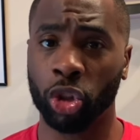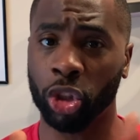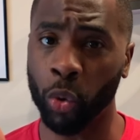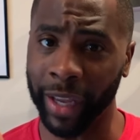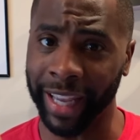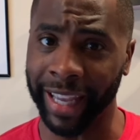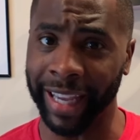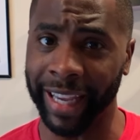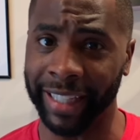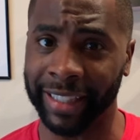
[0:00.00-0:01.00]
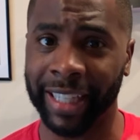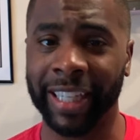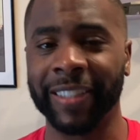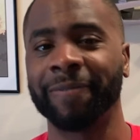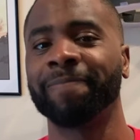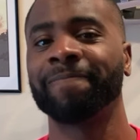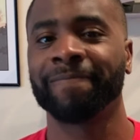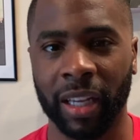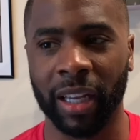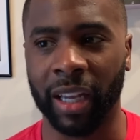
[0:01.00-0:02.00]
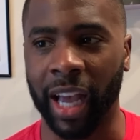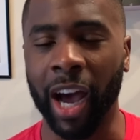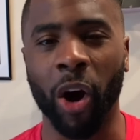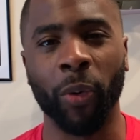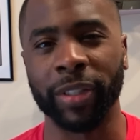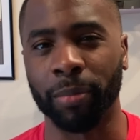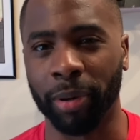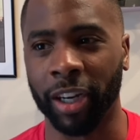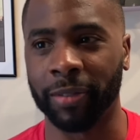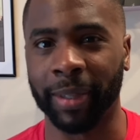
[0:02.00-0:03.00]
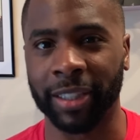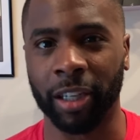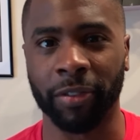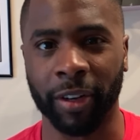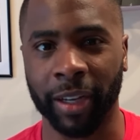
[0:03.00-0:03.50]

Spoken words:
to it. I always embarrass myself on